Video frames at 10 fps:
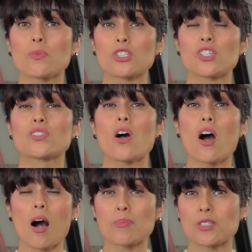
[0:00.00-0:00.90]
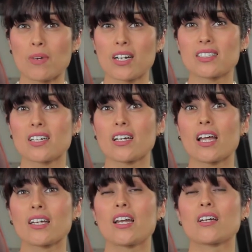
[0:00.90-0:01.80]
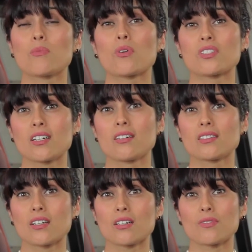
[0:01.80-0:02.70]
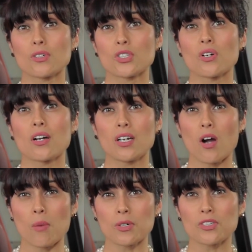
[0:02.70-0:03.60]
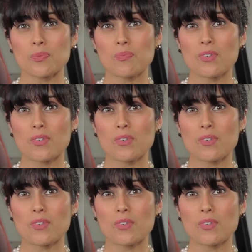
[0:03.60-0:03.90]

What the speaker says: which is optimizing and getting more sales and conversion on e-commerce.